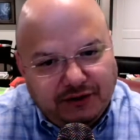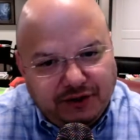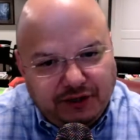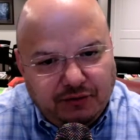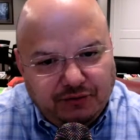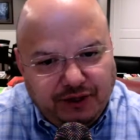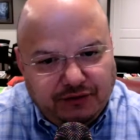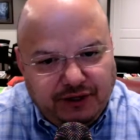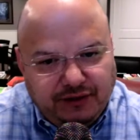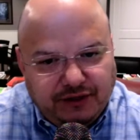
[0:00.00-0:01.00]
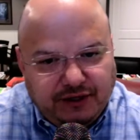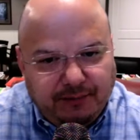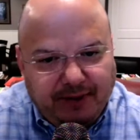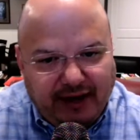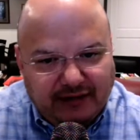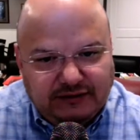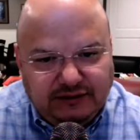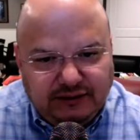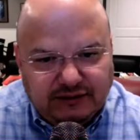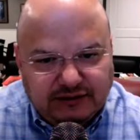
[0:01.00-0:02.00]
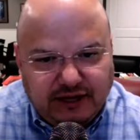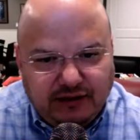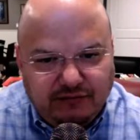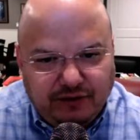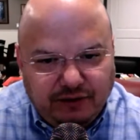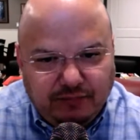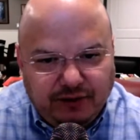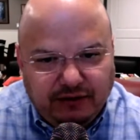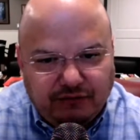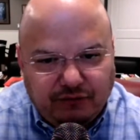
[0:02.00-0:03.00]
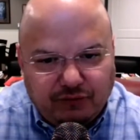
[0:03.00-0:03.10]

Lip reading: The capacity is not very big